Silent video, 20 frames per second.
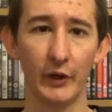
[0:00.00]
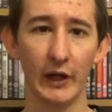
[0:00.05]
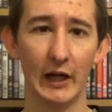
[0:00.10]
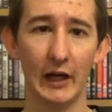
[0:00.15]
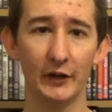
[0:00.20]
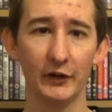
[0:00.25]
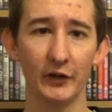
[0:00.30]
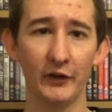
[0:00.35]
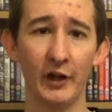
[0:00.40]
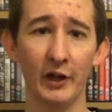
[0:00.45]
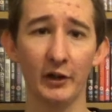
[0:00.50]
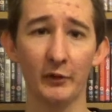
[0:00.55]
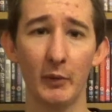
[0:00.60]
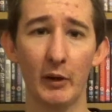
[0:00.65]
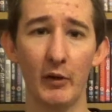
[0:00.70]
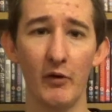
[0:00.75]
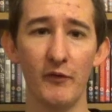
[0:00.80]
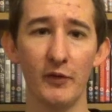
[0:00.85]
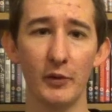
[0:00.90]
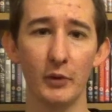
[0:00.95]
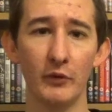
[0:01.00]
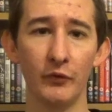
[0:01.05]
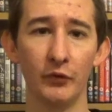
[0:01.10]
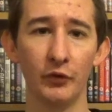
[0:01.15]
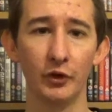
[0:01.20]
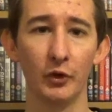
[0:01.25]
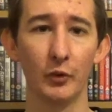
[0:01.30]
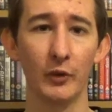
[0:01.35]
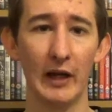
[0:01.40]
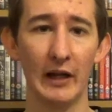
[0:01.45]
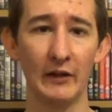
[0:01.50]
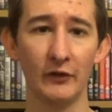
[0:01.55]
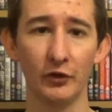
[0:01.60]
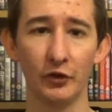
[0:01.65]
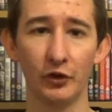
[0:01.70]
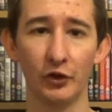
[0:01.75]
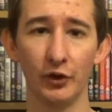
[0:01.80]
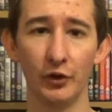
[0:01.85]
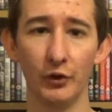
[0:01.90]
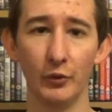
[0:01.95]
guys, that's my review of Zoolander
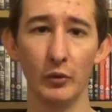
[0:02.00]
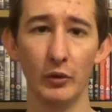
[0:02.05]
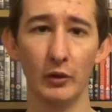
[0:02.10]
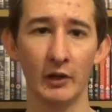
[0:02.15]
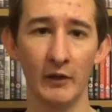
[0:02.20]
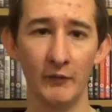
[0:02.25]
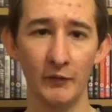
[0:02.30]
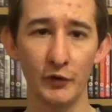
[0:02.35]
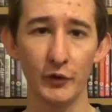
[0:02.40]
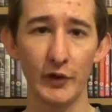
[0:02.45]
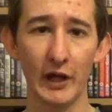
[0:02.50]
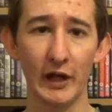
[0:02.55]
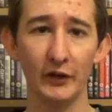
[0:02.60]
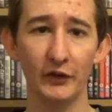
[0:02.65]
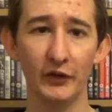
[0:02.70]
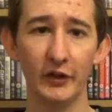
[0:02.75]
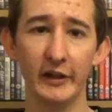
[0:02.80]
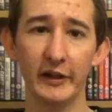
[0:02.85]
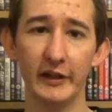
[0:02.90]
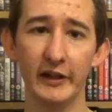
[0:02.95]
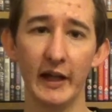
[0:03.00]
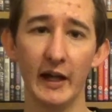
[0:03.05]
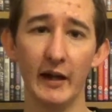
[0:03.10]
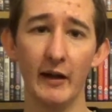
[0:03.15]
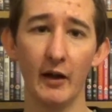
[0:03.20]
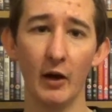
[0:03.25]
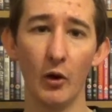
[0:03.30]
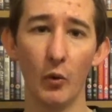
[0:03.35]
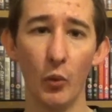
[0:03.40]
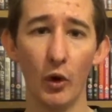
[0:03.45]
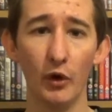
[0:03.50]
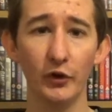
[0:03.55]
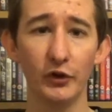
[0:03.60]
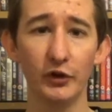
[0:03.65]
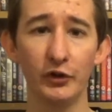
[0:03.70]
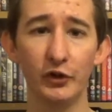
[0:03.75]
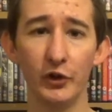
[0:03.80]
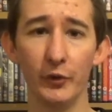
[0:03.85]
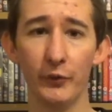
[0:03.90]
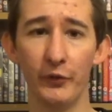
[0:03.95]
2. Have you guys seen it yet? What
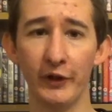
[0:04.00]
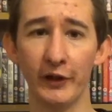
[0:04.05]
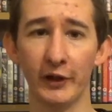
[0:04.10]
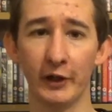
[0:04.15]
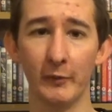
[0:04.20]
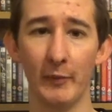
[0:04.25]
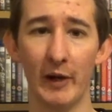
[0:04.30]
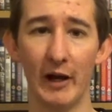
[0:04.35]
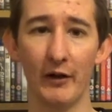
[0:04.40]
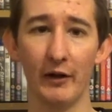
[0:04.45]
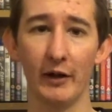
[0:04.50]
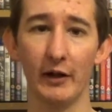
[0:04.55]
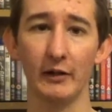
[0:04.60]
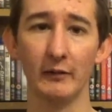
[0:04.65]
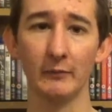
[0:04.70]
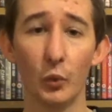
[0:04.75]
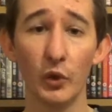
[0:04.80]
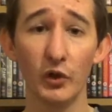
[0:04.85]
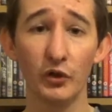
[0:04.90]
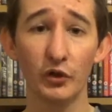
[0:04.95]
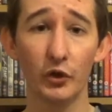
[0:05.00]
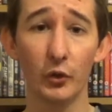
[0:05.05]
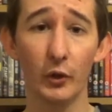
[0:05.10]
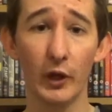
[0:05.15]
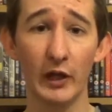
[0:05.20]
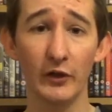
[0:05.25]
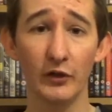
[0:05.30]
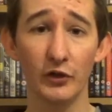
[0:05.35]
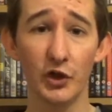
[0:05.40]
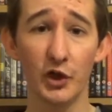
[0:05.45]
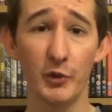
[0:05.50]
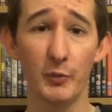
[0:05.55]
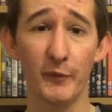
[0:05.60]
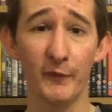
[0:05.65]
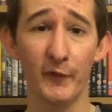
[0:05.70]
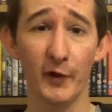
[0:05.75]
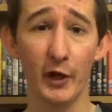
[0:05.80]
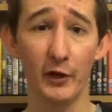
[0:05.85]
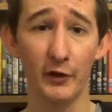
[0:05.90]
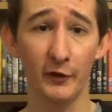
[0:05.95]
did you think about it? Which Zoolander do you
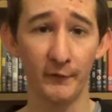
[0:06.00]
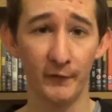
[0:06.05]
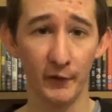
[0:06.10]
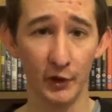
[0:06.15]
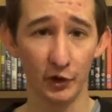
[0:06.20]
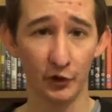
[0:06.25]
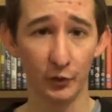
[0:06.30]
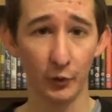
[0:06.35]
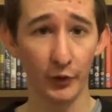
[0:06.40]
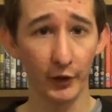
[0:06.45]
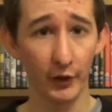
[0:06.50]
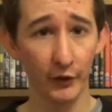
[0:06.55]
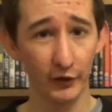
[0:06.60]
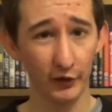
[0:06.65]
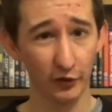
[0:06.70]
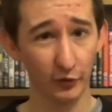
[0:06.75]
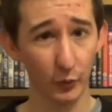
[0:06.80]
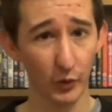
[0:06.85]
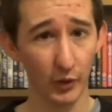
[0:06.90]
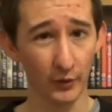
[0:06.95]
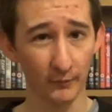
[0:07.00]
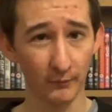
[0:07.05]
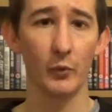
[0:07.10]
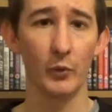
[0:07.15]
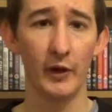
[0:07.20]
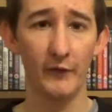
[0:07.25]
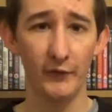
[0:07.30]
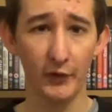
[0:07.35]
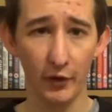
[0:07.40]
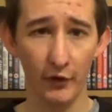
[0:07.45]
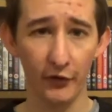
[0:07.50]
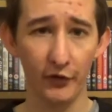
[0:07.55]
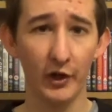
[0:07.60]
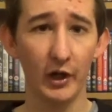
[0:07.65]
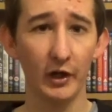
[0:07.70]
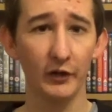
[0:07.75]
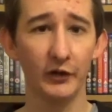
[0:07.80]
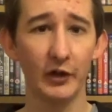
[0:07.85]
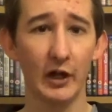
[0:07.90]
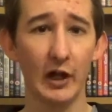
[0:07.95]
prefer, the first one or this one? Whatever your
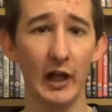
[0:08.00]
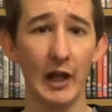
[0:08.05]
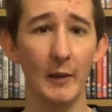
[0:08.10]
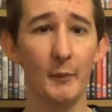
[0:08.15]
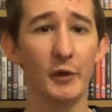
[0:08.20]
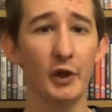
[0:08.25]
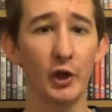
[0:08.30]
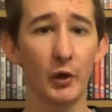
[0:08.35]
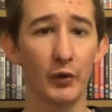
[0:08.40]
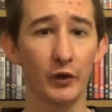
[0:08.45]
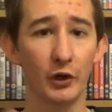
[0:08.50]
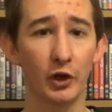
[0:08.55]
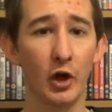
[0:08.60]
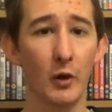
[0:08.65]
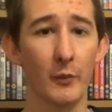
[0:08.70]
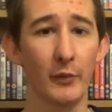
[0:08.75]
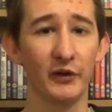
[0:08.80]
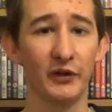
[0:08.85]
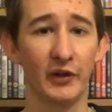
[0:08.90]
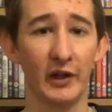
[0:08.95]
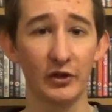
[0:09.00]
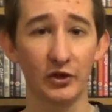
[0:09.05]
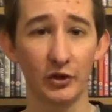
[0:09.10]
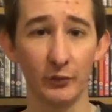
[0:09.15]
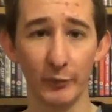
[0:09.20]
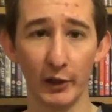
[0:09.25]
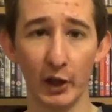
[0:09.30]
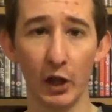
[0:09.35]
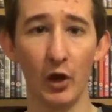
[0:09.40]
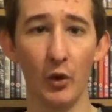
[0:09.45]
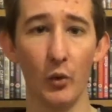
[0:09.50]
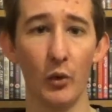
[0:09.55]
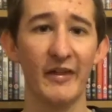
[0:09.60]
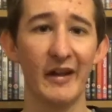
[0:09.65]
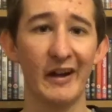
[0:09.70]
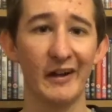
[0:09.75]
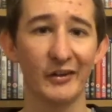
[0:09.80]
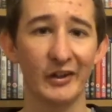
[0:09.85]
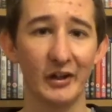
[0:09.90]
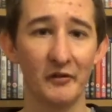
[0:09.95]
thoughts are, let me know in the comment section below.
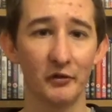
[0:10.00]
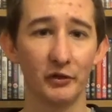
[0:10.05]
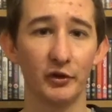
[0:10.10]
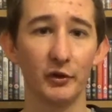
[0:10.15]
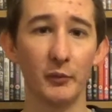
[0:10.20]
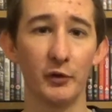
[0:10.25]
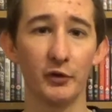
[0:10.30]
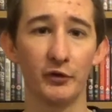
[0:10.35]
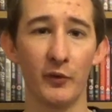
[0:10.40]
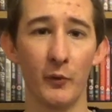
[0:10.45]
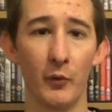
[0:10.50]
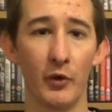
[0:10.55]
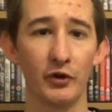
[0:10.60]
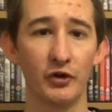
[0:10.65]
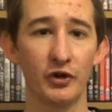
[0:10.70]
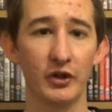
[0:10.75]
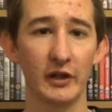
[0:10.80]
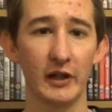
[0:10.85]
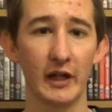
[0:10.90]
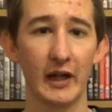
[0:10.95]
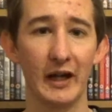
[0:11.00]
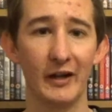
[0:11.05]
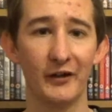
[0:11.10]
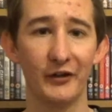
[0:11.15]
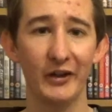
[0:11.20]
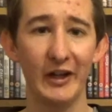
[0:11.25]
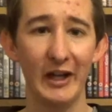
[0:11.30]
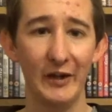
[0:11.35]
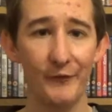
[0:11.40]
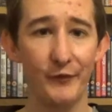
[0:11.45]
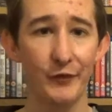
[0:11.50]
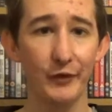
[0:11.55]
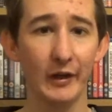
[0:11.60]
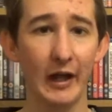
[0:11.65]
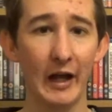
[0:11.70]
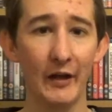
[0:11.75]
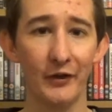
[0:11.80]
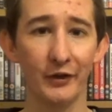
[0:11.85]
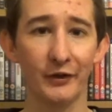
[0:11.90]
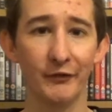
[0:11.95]
Thanks ever so much for watching, guys. If you
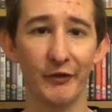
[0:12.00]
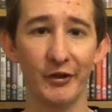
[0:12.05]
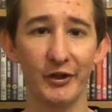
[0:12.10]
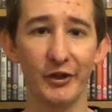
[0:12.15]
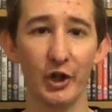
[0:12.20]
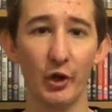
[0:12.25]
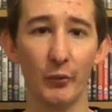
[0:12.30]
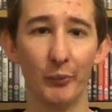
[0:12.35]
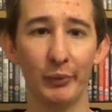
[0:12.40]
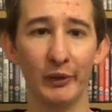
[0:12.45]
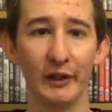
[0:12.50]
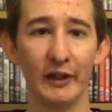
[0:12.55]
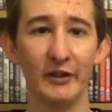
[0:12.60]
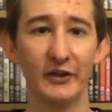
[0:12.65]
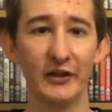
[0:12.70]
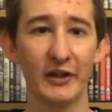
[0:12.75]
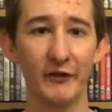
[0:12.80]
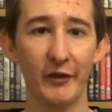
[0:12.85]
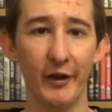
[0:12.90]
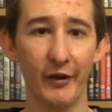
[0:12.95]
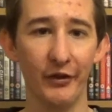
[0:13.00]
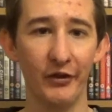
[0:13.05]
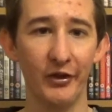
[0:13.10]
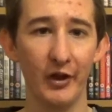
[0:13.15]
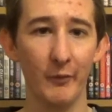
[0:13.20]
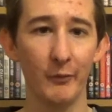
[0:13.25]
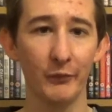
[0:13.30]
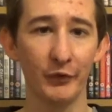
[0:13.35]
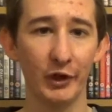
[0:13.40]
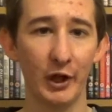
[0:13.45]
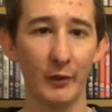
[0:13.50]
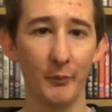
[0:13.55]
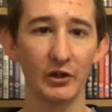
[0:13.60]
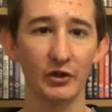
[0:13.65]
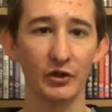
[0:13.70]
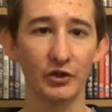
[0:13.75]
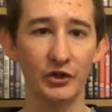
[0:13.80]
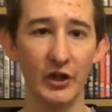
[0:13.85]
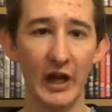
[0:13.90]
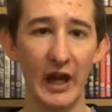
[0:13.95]
like this video, please give it a thumbs up.
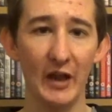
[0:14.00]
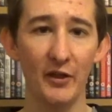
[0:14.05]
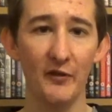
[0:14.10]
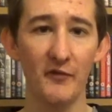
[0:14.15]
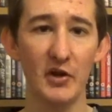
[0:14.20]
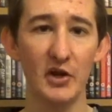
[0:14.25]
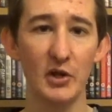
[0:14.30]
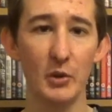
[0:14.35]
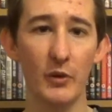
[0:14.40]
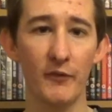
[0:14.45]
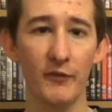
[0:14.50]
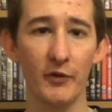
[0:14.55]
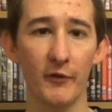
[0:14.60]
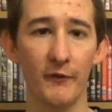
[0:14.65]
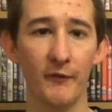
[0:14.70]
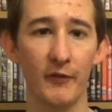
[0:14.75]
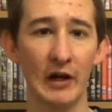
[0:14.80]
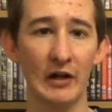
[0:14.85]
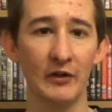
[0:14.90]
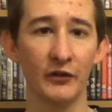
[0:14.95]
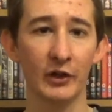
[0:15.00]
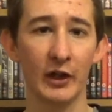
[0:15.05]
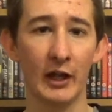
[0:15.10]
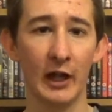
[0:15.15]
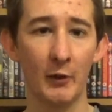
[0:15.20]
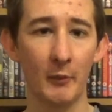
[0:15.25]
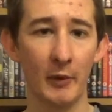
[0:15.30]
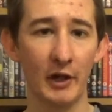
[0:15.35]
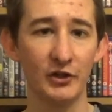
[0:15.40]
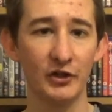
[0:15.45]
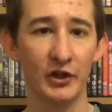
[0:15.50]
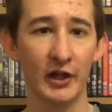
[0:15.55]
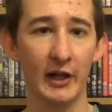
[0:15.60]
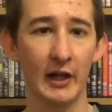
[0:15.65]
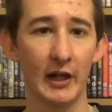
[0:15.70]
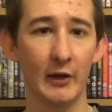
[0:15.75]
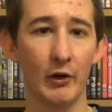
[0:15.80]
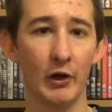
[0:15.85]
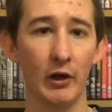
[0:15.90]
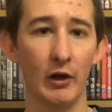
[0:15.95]
Share the video with your friends, it'll help my
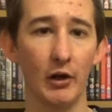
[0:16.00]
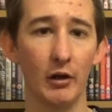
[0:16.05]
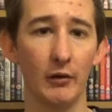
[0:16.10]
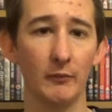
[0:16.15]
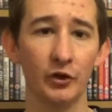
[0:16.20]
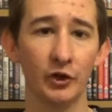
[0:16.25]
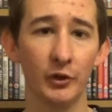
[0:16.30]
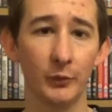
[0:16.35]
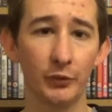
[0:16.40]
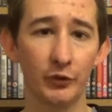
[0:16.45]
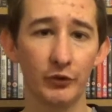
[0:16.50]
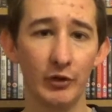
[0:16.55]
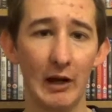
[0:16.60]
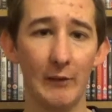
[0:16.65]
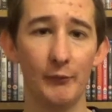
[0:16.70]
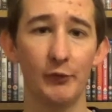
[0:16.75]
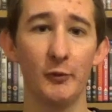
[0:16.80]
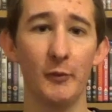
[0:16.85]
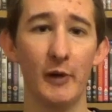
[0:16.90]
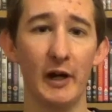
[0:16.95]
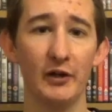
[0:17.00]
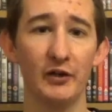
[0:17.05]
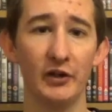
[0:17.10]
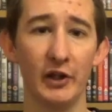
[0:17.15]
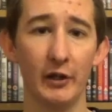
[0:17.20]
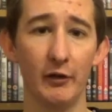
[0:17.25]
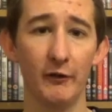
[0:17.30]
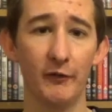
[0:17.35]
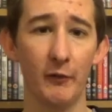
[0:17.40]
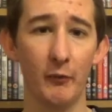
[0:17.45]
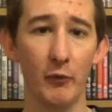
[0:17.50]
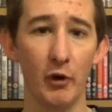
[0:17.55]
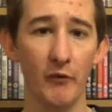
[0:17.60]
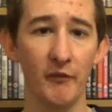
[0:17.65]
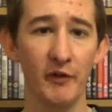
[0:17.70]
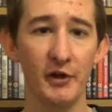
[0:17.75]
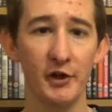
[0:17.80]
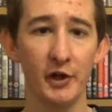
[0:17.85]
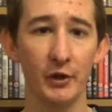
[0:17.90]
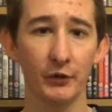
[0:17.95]
channel out a lot. Subscribe to my channel for more
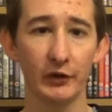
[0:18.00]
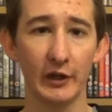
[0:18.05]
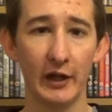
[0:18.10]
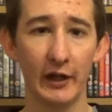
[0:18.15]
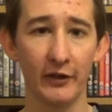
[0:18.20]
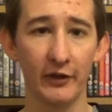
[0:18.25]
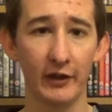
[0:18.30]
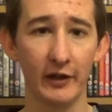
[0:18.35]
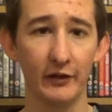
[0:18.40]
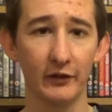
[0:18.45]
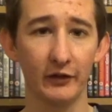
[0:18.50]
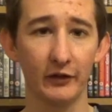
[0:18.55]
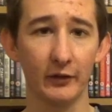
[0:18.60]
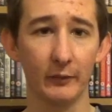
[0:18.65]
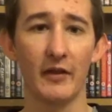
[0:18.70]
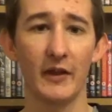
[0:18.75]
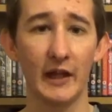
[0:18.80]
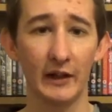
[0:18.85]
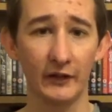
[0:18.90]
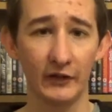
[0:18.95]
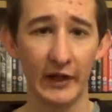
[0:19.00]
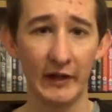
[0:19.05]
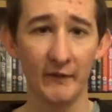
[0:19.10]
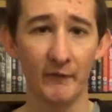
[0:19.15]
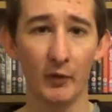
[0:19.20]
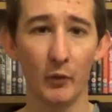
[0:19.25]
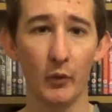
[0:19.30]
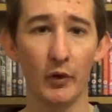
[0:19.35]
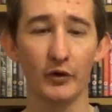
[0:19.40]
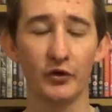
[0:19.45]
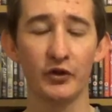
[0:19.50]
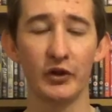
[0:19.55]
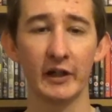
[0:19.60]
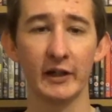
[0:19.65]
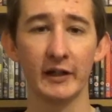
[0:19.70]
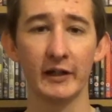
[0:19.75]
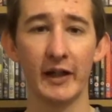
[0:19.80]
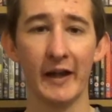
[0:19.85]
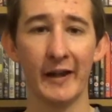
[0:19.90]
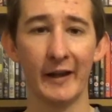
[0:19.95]
videos like this. Thanks again for
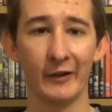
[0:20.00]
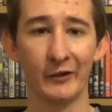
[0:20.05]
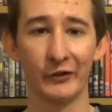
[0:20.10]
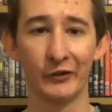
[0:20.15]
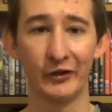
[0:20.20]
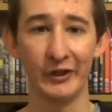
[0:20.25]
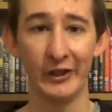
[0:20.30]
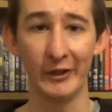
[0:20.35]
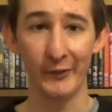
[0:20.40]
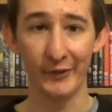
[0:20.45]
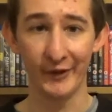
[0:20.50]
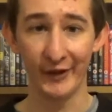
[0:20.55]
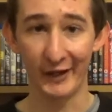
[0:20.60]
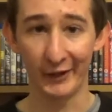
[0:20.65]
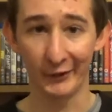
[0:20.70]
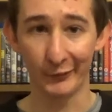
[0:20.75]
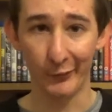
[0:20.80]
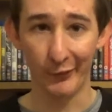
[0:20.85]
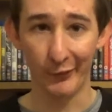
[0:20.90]
watching, and I'll see you in the next